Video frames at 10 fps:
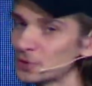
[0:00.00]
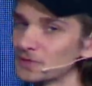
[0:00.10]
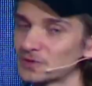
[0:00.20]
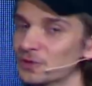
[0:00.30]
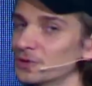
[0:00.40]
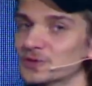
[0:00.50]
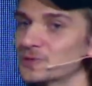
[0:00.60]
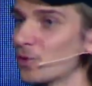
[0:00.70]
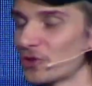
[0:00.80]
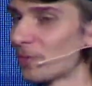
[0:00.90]
proofs or
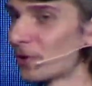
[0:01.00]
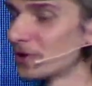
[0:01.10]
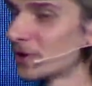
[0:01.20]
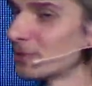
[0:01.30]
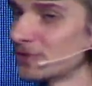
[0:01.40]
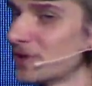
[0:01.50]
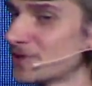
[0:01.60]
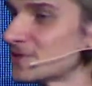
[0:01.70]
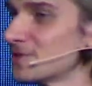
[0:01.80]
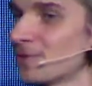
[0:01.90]
use multi-party
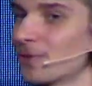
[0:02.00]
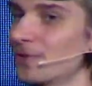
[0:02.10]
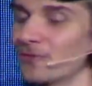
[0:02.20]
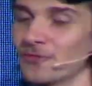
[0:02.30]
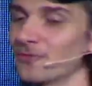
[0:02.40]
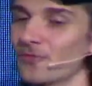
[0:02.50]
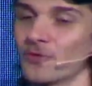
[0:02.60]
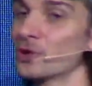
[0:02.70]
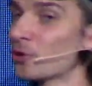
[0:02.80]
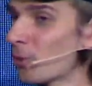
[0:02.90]
computation or
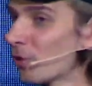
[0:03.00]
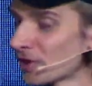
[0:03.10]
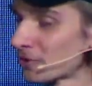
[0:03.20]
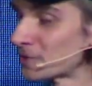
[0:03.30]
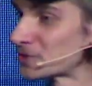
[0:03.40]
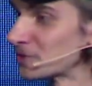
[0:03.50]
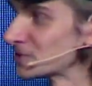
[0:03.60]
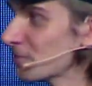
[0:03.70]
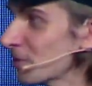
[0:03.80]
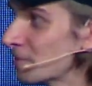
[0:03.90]
fully homomorphic encryption or
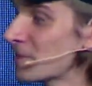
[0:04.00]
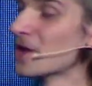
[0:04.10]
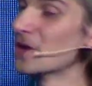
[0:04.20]
something.